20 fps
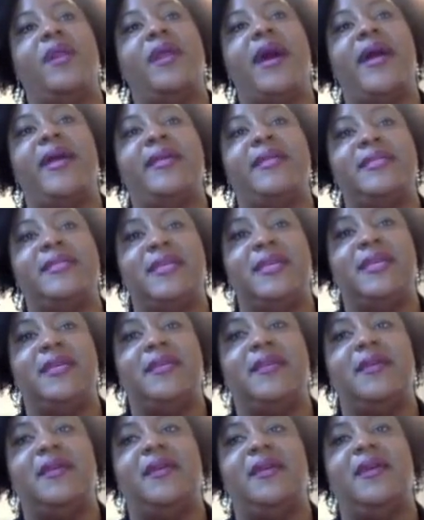I
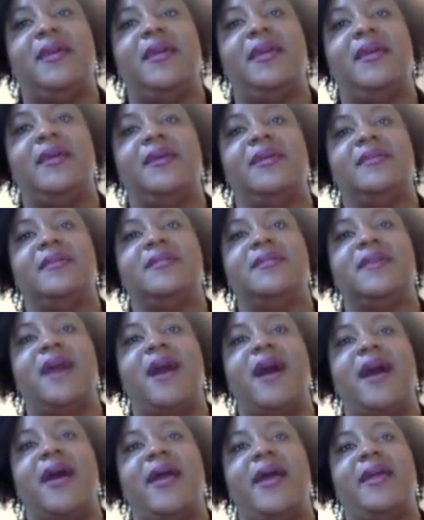did is
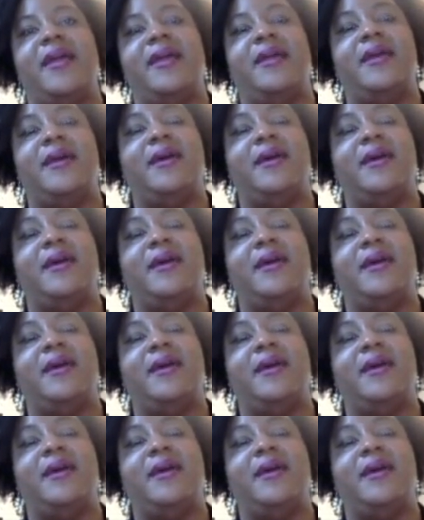I